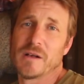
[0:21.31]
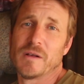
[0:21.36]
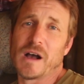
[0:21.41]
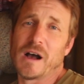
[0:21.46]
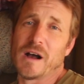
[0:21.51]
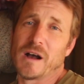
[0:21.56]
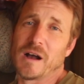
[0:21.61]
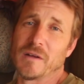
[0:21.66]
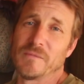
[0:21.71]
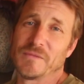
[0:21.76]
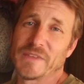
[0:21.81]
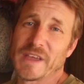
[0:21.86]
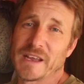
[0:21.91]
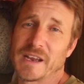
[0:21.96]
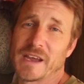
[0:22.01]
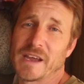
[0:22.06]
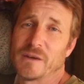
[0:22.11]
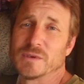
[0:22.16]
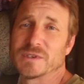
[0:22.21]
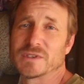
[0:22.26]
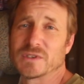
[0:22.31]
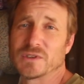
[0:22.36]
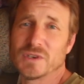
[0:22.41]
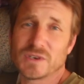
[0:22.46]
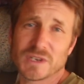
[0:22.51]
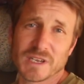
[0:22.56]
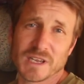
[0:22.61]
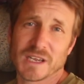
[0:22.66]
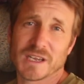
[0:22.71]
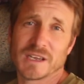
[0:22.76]
Um, and I was
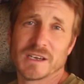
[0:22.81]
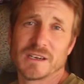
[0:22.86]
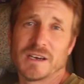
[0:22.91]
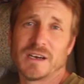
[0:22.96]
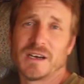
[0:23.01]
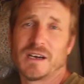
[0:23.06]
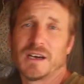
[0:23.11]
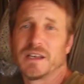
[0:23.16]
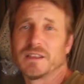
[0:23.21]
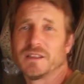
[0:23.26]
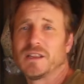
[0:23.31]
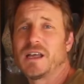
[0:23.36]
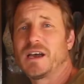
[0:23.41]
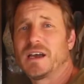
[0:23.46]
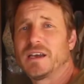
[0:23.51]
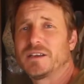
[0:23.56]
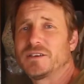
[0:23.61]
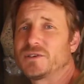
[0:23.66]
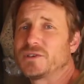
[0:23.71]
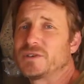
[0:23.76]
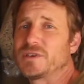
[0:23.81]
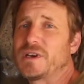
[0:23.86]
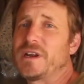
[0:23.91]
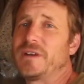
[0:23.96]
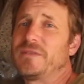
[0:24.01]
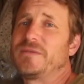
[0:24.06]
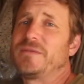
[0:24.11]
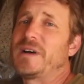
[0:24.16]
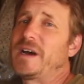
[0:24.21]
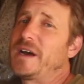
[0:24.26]
looking online to try
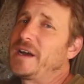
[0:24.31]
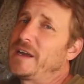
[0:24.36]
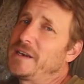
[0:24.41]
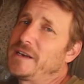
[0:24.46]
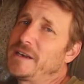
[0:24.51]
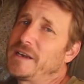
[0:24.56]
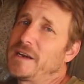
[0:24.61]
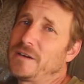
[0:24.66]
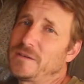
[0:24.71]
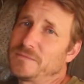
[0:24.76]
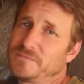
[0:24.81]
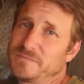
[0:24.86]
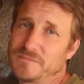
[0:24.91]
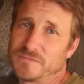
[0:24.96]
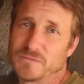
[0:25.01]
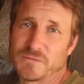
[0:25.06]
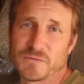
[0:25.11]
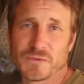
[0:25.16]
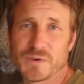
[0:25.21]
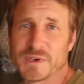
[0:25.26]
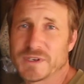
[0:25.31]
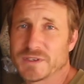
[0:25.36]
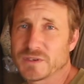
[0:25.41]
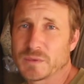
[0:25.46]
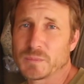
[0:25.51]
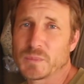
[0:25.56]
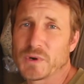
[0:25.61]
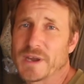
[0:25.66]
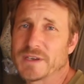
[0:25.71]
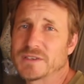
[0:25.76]
to find out
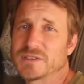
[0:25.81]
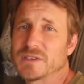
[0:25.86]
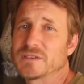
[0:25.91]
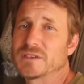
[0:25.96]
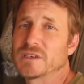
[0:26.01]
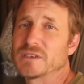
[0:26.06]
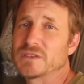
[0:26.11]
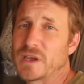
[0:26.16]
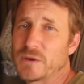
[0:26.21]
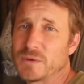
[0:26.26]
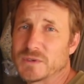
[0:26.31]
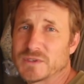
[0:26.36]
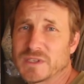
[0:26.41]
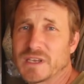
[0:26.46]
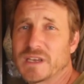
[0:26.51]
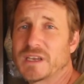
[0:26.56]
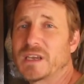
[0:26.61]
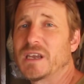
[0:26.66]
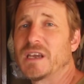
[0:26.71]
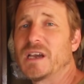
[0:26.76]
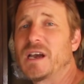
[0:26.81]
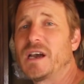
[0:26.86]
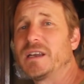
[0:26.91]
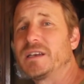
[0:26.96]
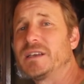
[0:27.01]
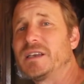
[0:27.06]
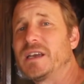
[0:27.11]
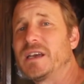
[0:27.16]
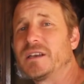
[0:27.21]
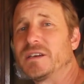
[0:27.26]
freezer prices because I was thinking
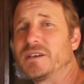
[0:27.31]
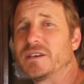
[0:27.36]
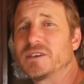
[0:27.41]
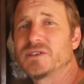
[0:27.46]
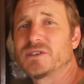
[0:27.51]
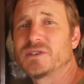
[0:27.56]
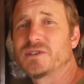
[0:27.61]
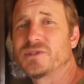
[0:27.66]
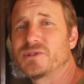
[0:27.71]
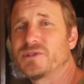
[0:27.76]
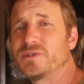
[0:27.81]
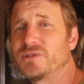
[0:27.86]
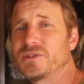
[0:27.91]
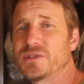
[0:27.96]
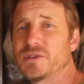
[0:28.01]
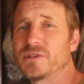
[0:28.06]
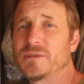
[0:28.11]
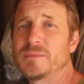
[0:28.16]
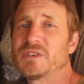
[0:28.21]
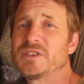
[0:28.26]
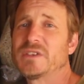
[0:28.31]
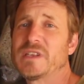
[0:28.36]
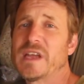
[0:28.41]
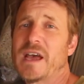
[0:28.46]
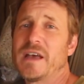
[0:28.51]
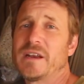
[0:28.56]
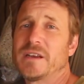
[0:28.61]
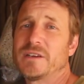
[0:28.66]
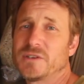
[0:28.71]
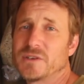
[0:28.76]
I'd get an external
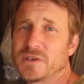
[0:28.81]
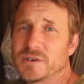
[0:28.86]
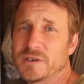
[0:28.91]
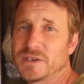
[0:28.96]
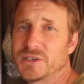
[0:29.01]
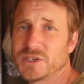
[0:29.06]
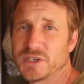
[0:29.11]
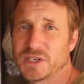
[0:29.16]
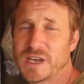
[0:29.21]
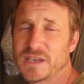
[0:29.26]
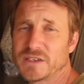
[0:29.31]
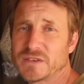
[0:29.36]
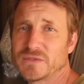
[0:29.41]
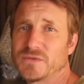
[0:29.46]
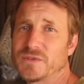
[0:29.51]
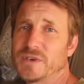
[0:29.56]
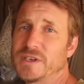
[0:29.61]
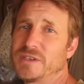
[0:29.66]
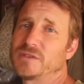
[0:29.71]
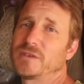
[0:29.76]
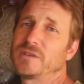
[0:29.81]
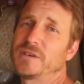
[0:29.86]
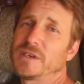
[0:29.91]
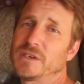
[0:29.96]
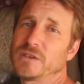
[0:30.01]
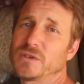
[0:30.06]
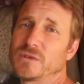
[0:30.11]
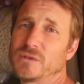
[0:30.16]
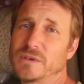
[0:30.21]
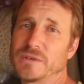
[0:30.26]
thermostat and turn a chest freezer
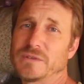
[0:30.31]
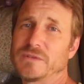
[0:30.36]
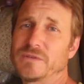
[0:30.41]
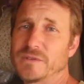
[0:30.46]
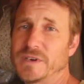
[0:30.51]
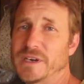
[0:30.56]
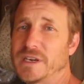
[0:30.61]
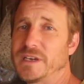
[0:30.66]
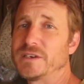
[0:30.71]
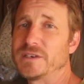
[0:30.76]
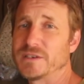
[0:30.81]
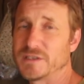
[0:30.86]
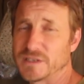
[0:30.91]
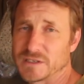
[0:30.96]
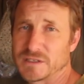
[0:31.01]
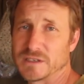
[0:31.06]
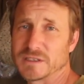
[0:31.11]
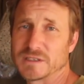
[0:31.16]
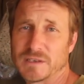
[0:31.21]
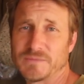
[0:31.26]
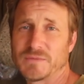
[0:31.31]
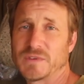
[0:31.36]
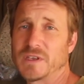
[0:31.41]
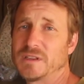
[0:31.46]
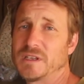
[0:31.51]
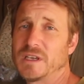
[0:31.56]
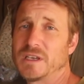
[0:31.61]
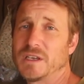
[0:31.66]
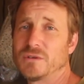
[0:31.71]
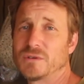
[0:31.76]
into a fridge. This is
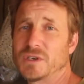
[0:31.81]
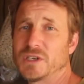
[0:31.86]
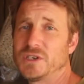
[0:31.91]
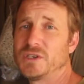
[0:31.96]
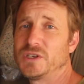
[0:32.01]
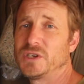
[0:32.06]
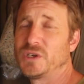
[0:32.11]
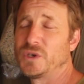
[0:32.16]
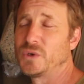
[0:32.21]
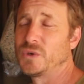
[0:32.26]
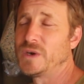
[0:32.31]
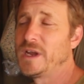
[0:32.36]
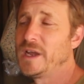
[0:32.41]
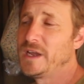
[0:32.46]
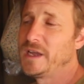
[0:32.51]
something that you can do.